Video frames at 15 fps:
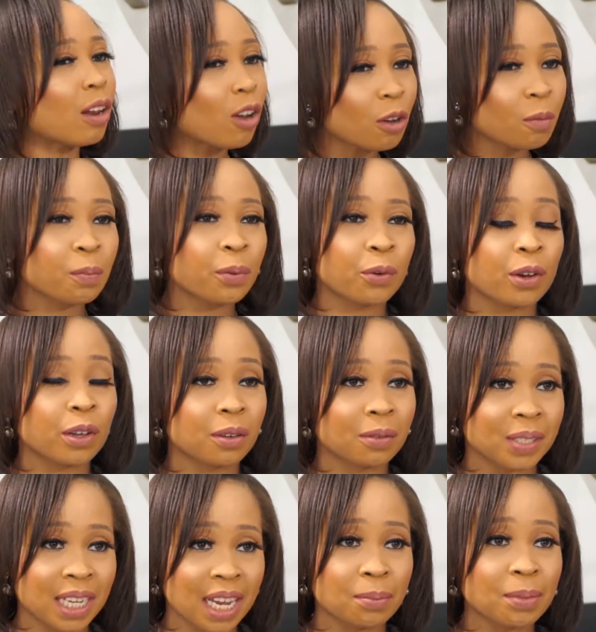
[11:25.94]
long period of
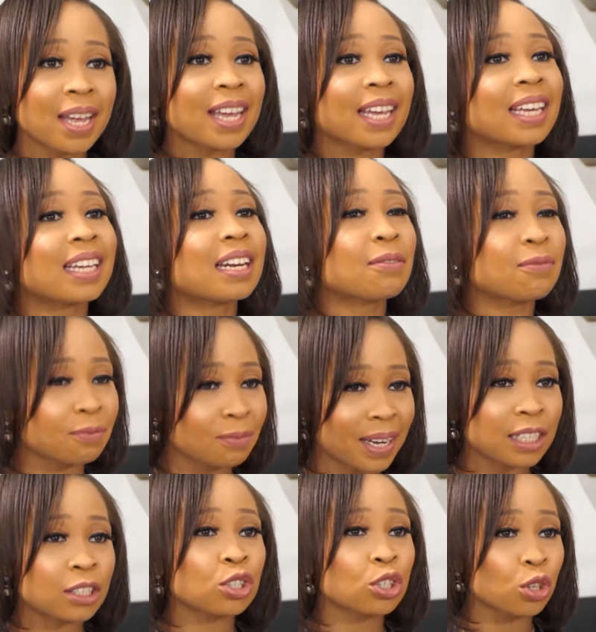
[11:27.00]
time can
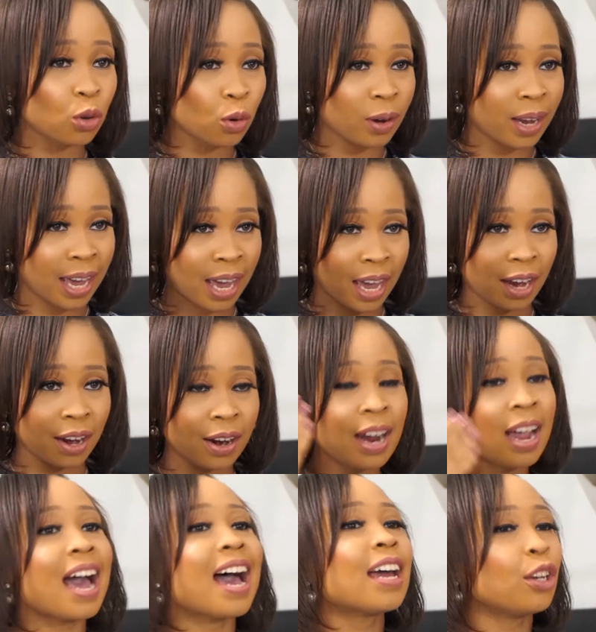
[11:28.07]
affect your hair
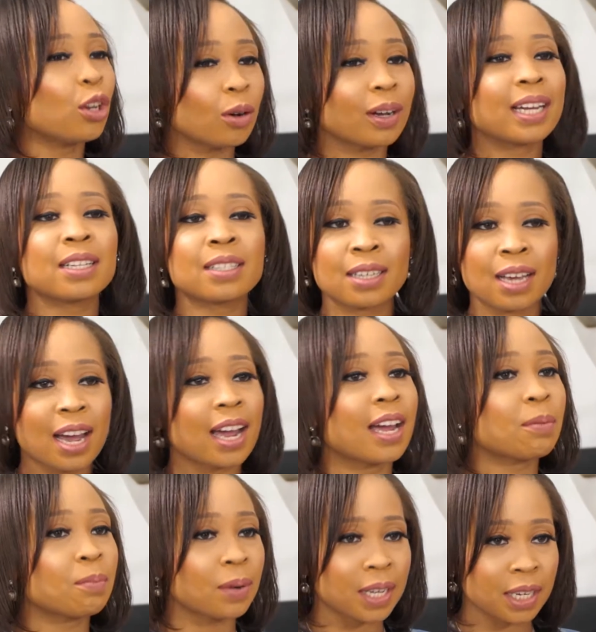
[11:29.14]
and your
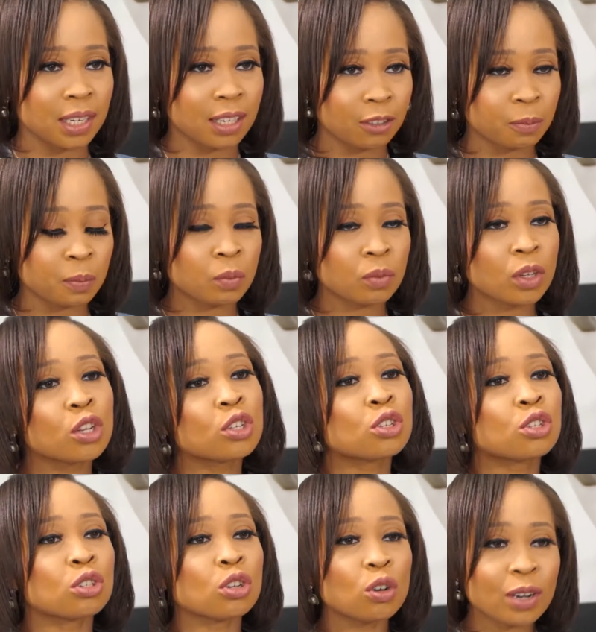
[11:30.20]
entire body.
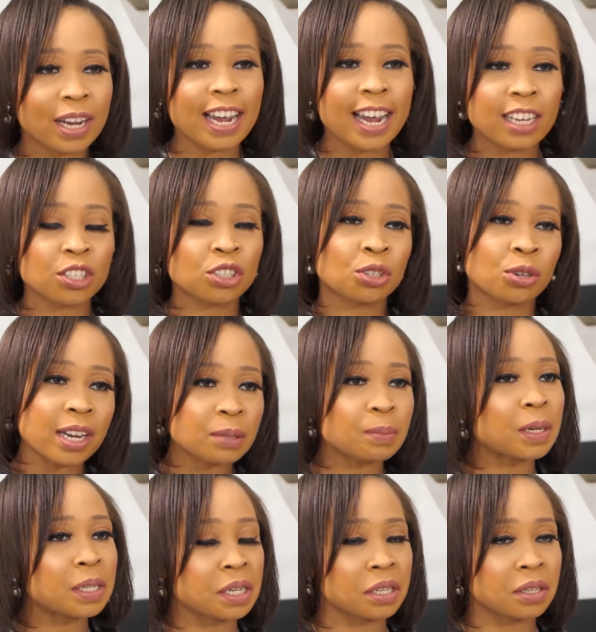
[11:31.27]
So guys, try as
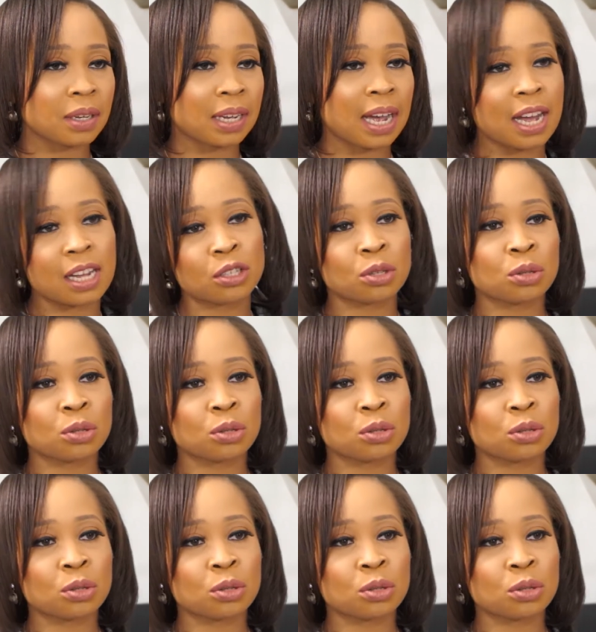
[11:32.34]
much as you can